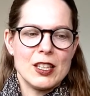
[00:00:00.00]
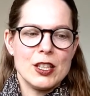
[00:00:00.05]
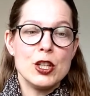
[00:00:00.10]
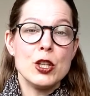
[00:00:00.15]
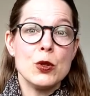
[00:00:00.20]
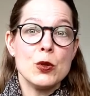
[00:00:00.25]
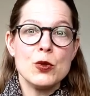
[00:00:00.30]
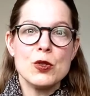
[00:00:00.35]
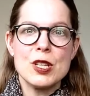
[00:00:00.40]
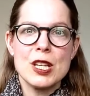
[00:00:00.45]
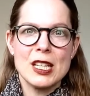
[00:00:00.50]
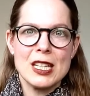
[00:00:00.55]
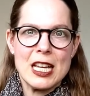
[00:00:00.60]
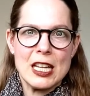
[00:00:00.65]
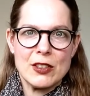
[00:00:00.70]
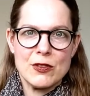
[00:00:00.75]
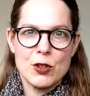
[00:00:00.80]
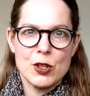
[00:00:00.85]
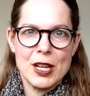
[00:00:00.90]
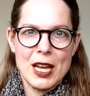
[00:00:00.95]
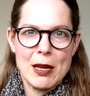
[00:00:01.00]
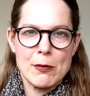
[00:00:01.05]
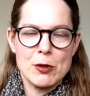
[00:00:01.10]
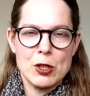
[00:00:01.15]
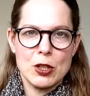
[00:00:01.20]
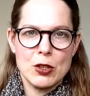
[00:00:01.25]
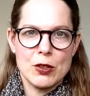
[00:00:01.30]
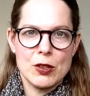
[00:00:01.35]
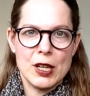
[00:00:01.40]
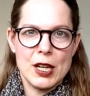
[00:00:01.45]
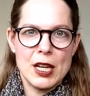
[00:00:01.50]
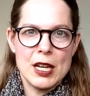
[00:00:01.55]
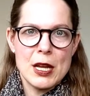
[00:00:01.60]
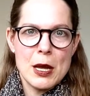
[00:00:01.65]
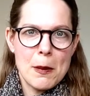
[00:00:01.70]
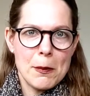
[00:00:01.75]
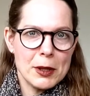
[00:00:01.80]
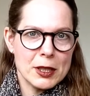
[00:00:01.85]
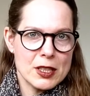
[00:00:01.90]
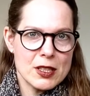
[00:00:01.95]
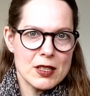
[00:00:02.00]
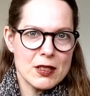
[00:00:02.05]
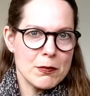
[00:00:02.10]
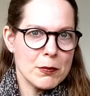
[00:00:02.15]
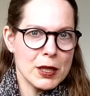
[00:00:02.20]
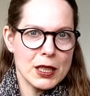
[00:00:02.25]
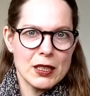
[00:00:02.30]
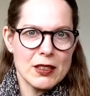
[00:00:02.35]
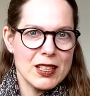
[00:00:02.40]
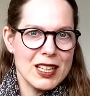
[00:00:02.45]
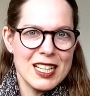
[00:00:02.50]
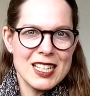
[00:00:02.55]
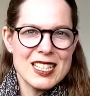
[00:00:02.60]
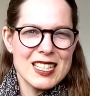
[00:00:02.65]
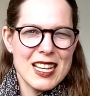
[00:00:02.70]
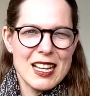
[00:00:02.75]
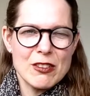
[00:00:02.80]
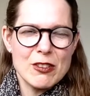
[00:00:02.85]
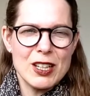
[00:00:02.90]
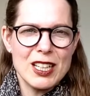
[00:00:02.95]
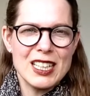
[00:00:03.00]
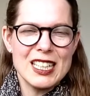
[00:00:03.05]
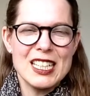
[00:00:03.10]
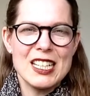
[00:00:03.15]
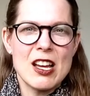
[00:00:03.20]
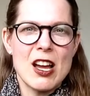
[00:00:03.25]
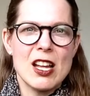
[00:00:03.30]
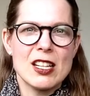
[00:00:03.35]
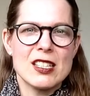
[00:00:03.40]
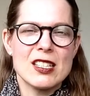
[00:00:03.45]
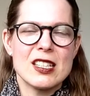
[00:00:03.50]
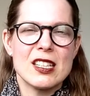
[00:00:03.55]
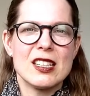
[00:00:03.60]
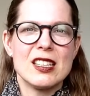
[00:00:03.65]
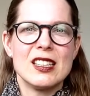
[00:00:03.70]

using that vocabulary. But it's really not